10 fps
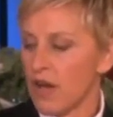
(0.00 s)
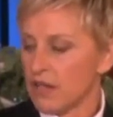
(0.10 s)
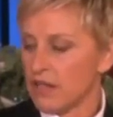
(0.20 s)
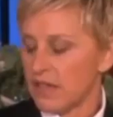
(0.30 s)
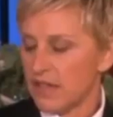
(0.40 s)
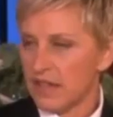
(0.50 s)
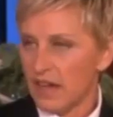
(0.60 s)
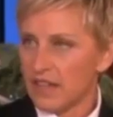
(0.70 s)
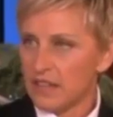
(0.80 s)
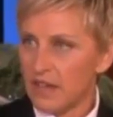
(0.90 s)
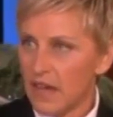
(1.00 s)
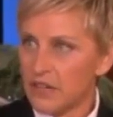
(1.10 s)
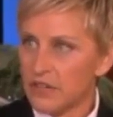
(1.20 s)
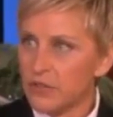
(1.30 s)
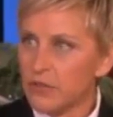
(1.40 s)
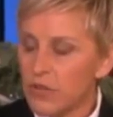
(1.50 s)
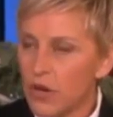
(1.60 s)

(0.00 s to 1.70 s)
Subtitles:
and I do